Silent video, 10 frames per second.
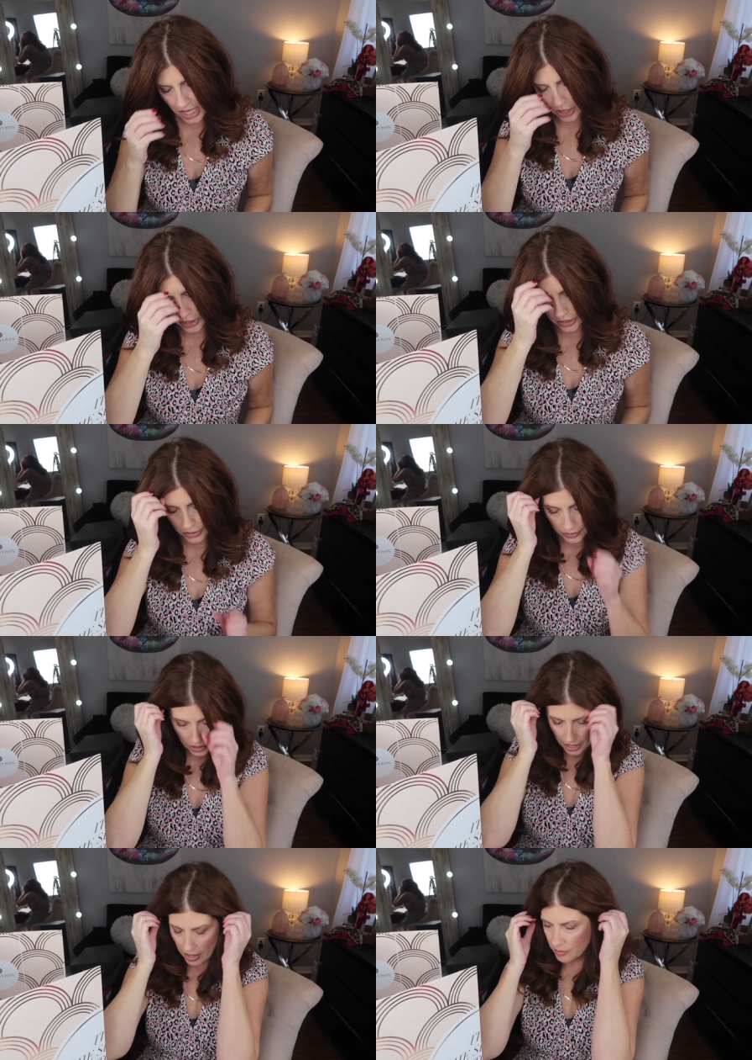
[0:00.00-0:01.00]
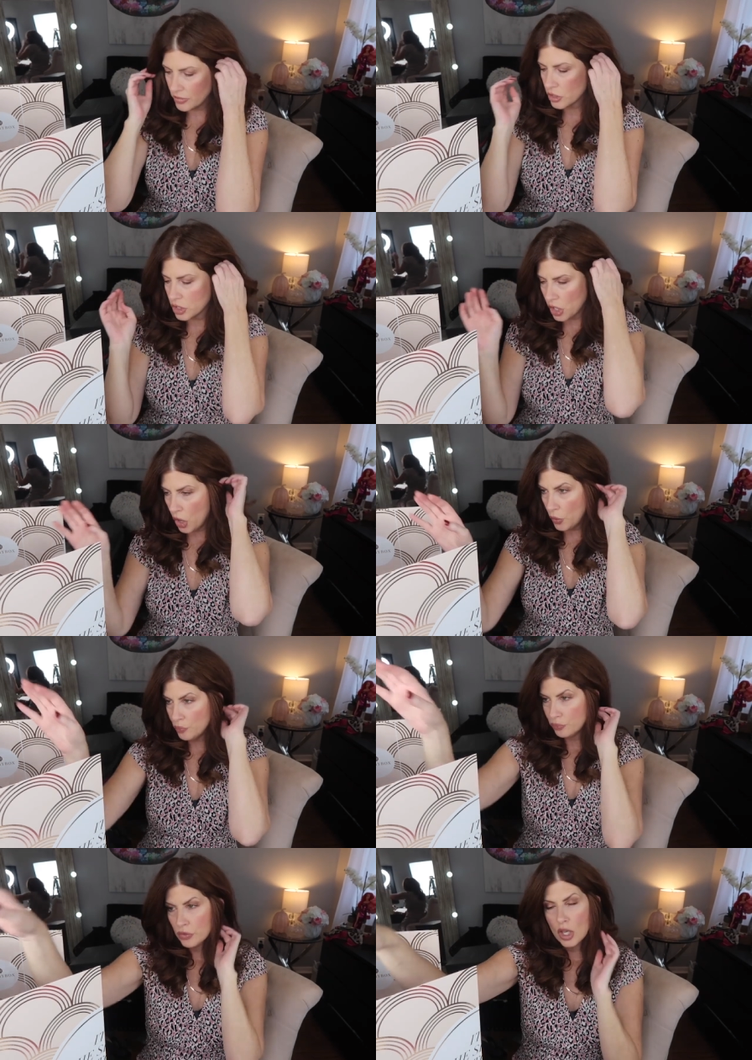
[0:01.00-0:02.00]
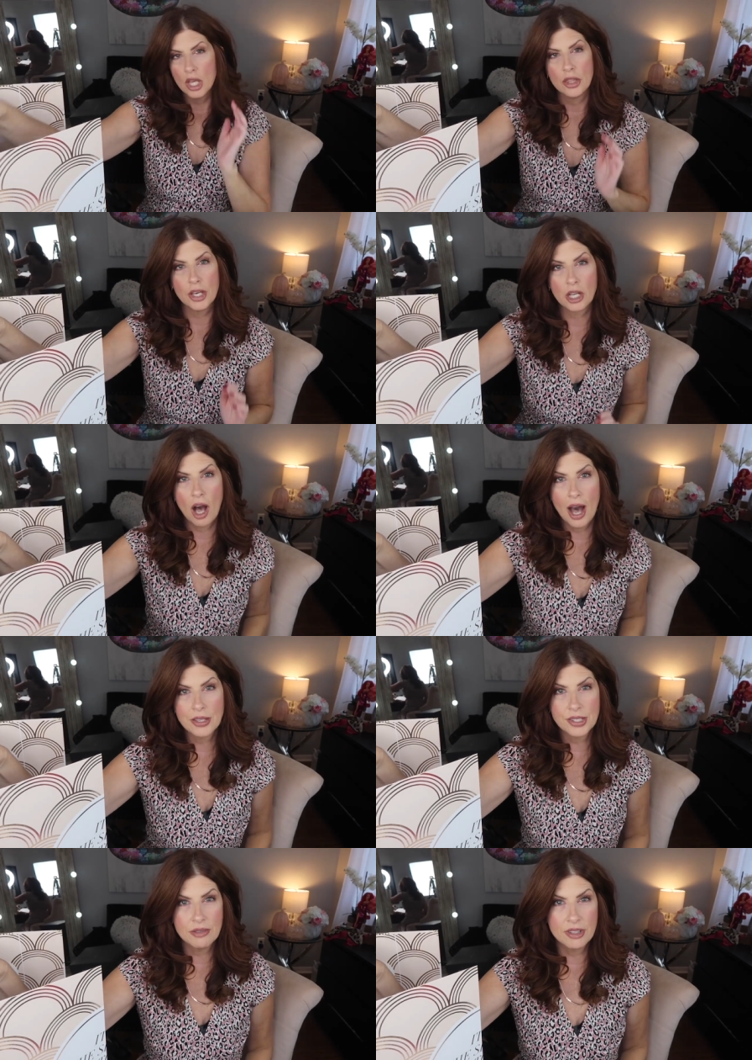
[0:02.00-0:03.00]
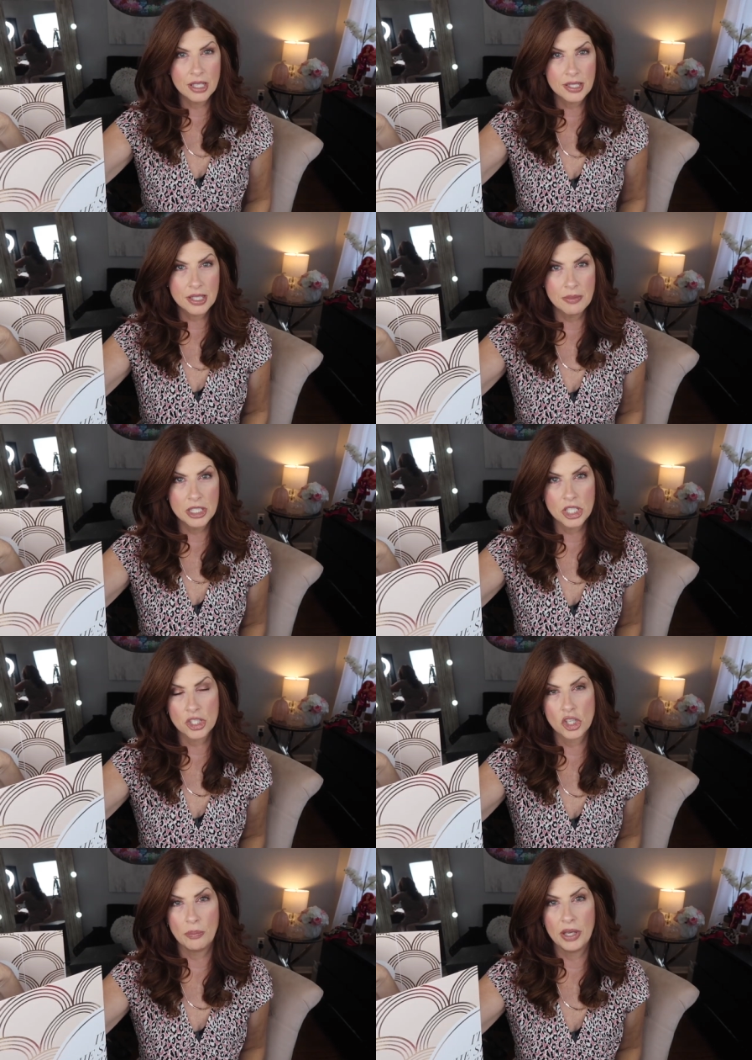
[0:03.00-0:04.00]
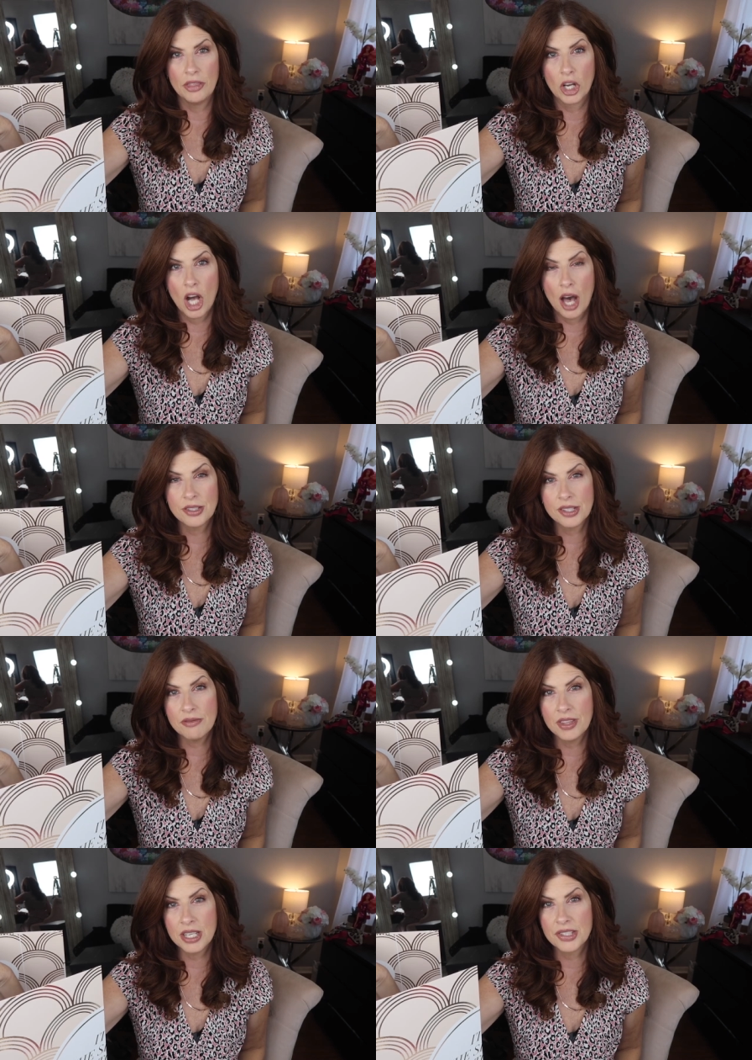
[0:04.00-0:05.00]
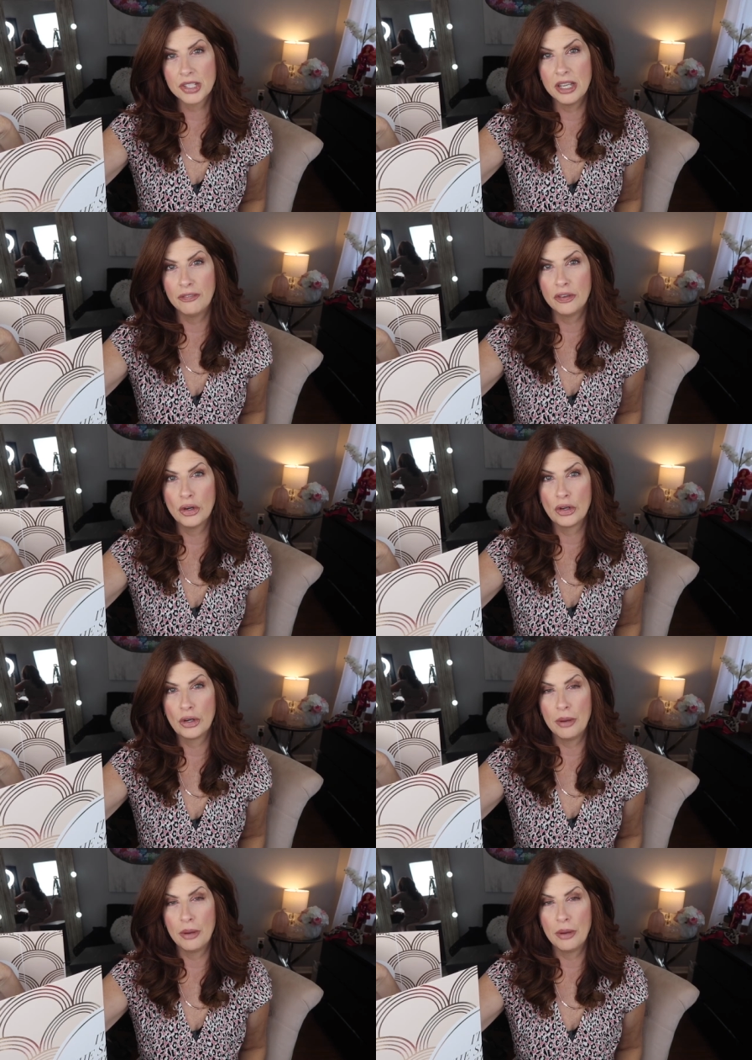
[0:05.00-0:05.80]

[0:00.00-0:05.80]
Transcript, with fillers: tell you, so the cost of this, let me just jump in, the cost of this, if you're